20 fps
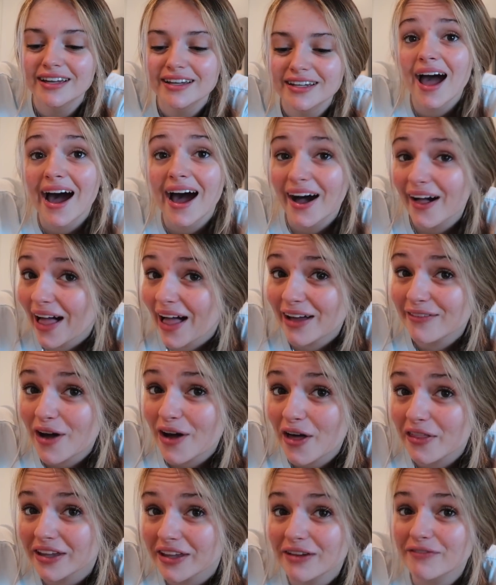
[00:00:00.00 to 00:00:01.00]
I'll have
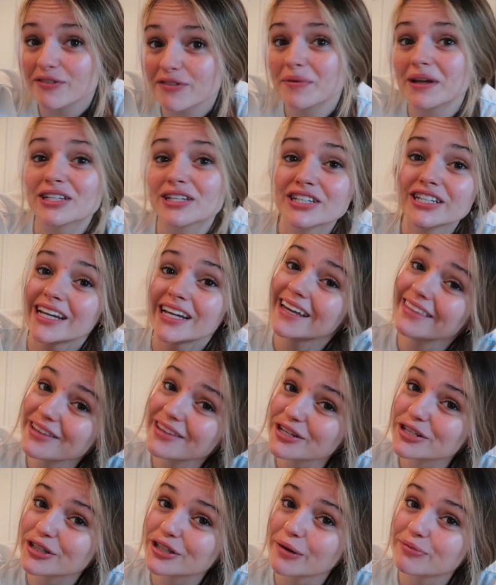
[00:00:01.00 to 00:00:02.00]
all the information in the
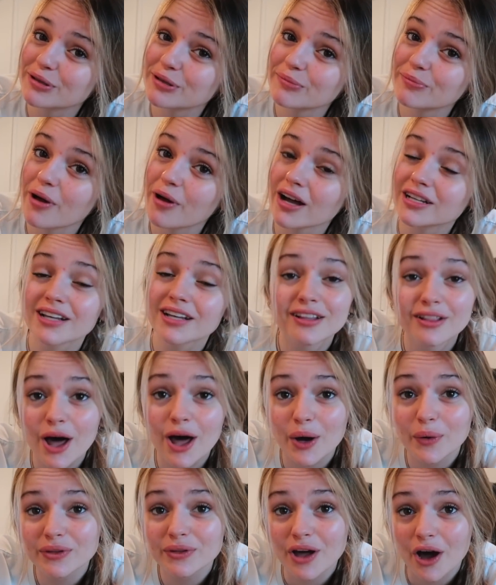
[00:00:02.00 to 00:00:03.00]
description box
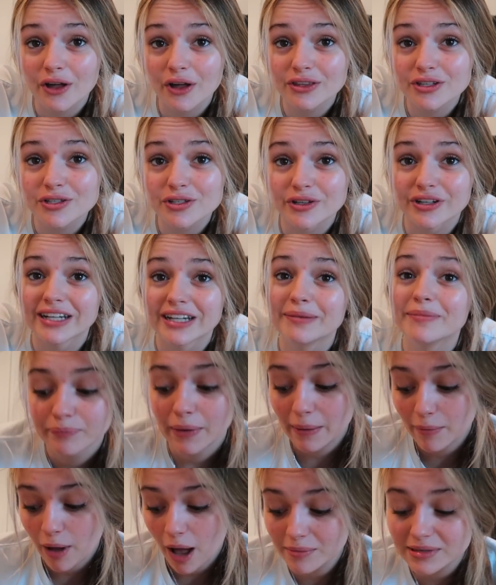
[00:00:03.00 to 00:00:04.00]
along with on the screen.
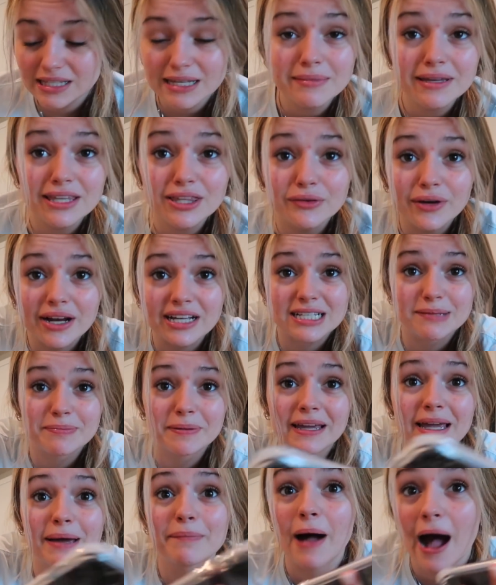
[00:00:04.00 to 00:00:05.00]
My mom sent me the
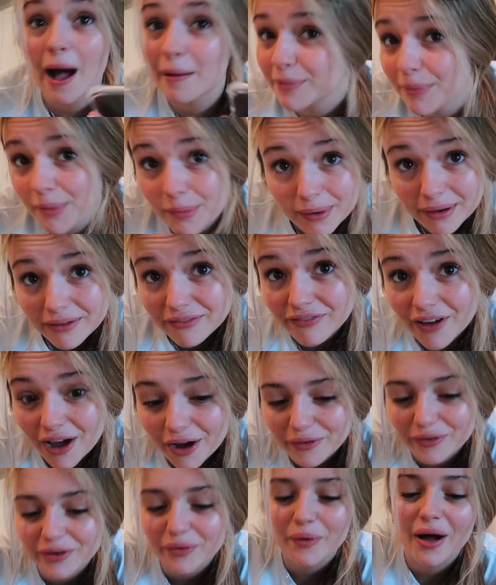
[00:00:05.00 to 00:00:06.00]
recipe. It popped up on my
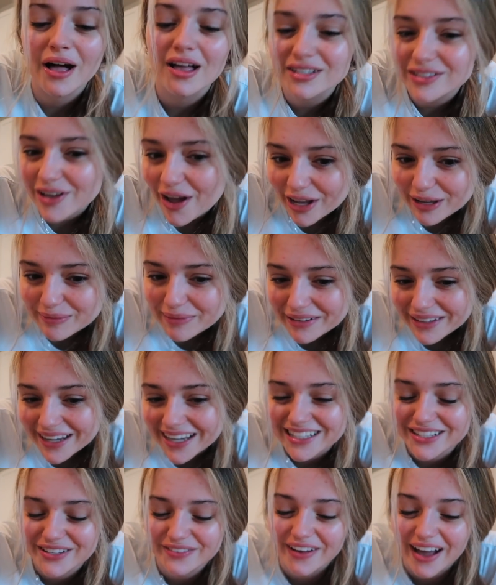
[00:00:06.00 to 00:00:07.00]
phone while I was talking about
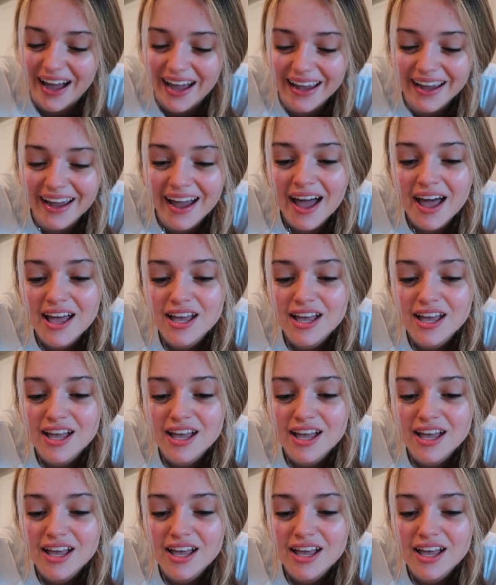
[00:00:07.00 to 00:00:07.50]
Casetify.